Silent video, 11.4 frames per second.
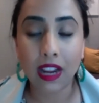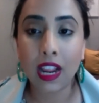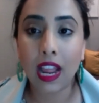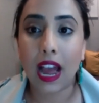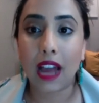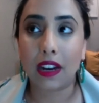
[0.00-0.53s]

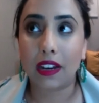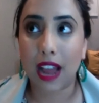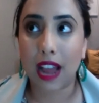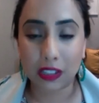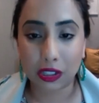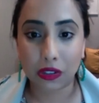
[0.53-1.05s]
at a
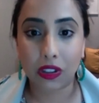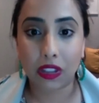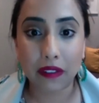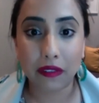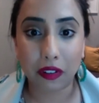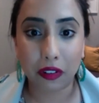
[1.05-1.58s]
national
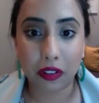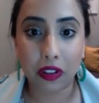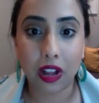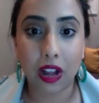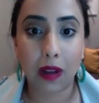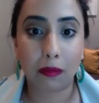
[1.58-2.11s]
level,
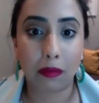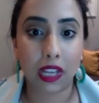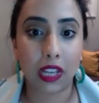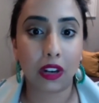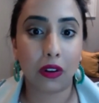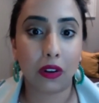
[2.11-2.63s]
um, like, you
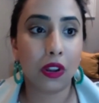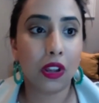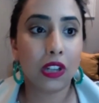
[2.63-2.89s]
know,